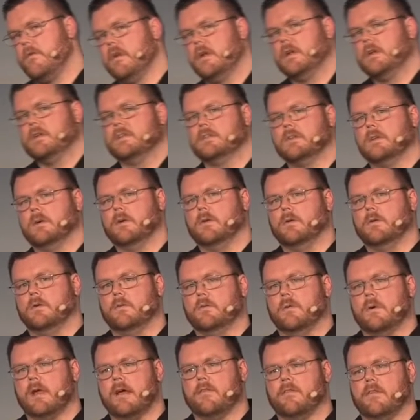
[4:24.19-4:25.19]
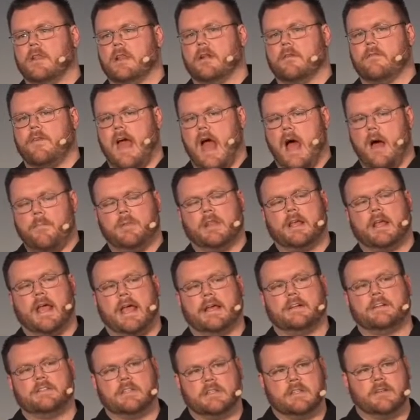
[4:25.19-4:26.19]
So we have a lot of
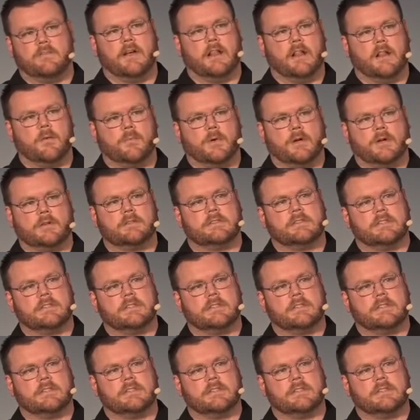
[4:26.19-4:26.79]
application developers